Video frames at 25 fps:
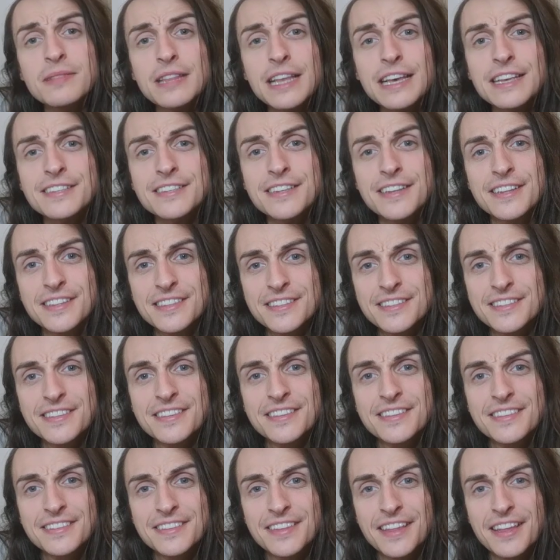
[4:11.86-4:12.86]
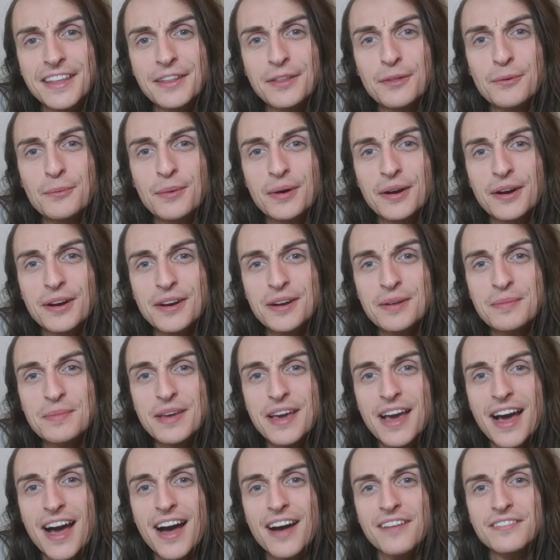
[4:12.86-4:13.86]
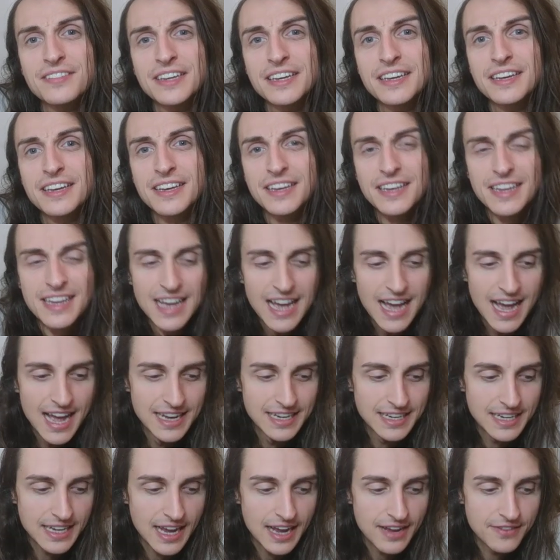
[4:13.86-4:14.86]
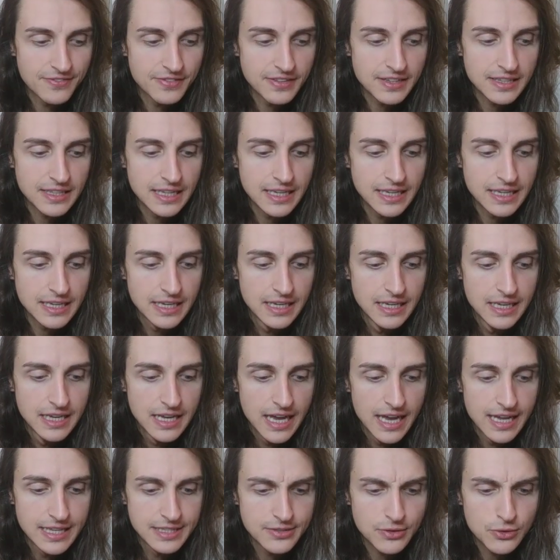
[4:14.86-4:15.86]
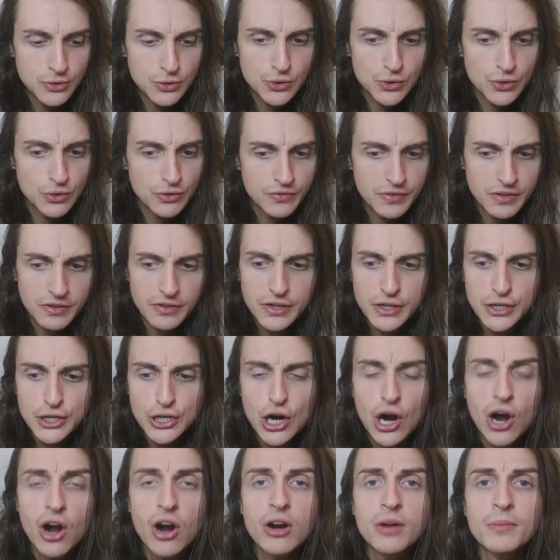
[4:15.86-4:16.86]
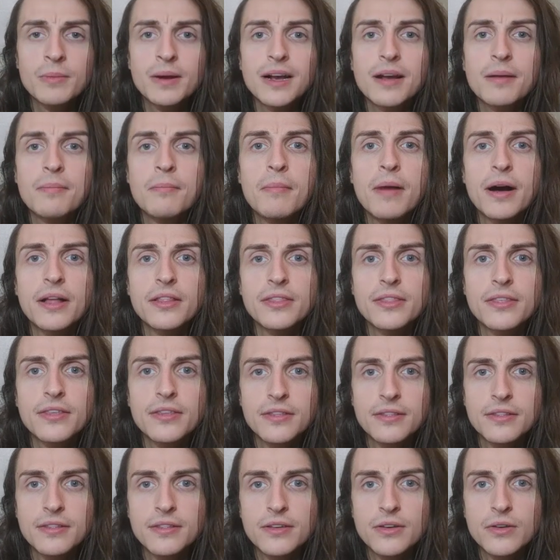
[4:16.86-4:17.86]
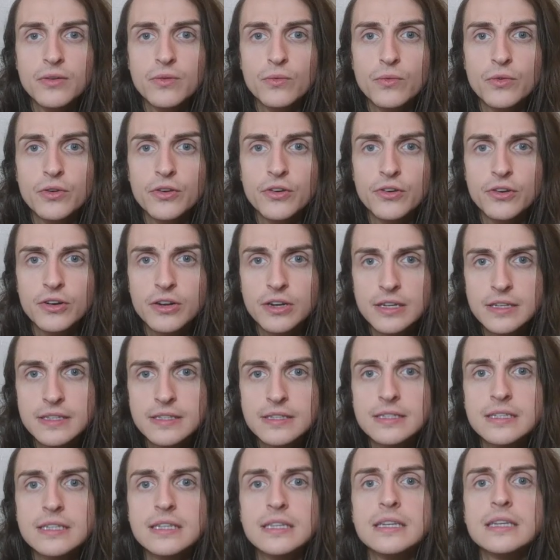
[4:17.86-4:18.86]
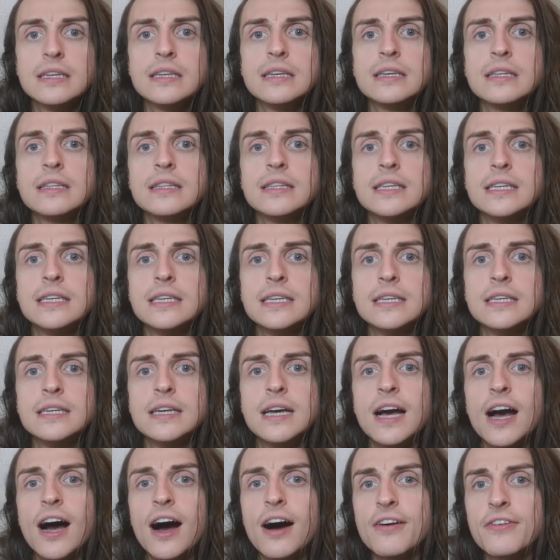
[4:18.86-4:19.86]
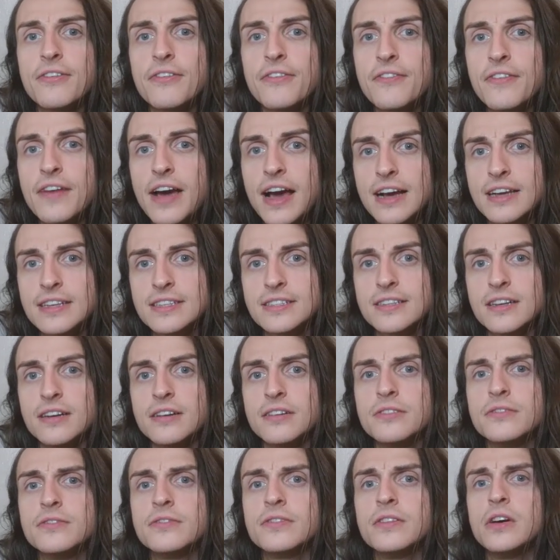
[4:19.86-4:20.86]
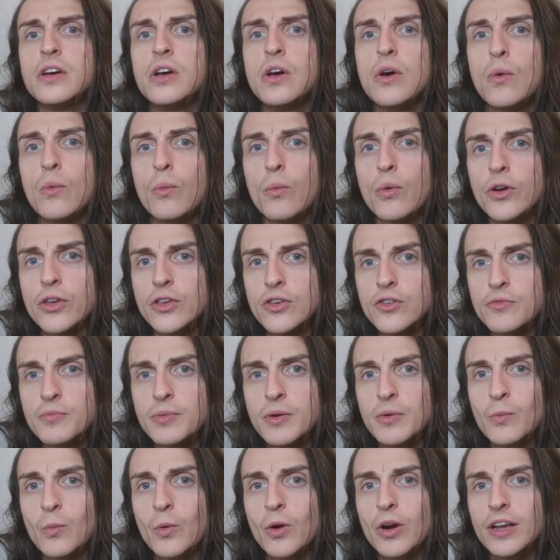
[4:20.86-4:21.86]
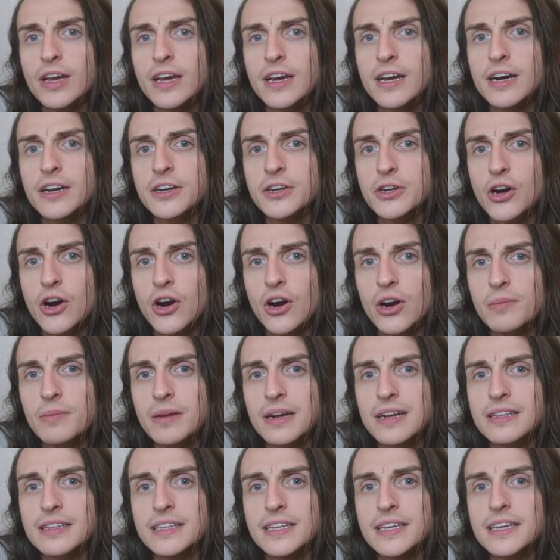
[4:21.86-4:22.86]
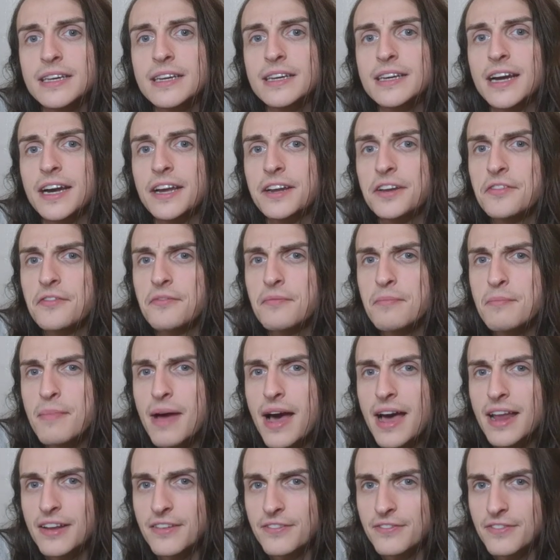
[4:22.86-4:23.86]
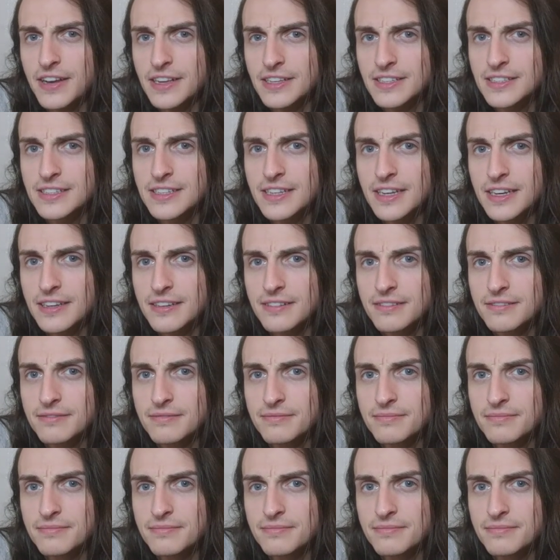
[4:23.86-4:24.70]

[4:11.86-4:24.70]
lessons that we're going to be having. And I feel like it's also a very karmic month. You're going to see the effects of what you've been working on karmically kind of manifesting